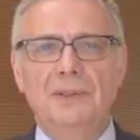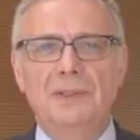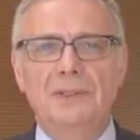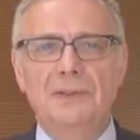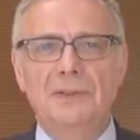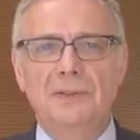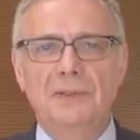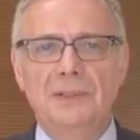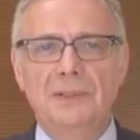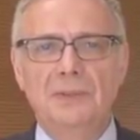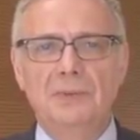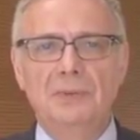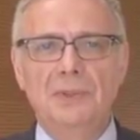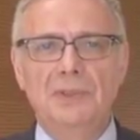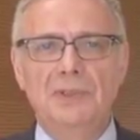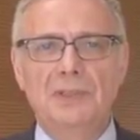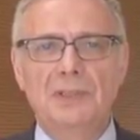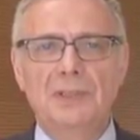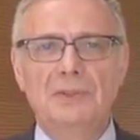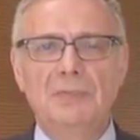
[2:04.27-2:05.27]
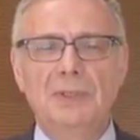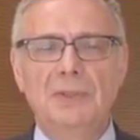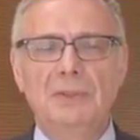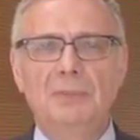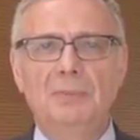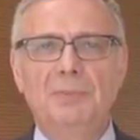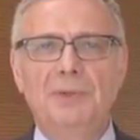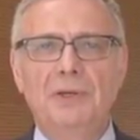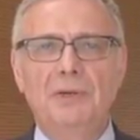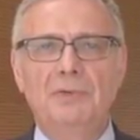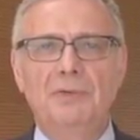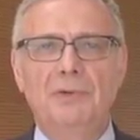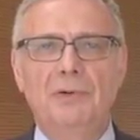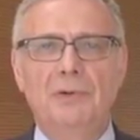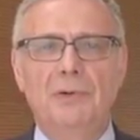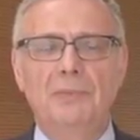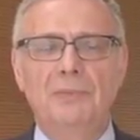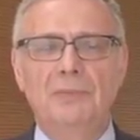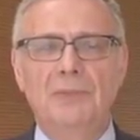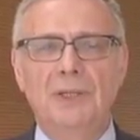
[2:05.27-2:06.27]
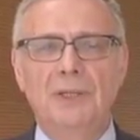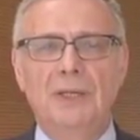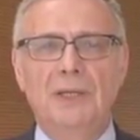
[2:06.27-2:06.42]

study, which has been performed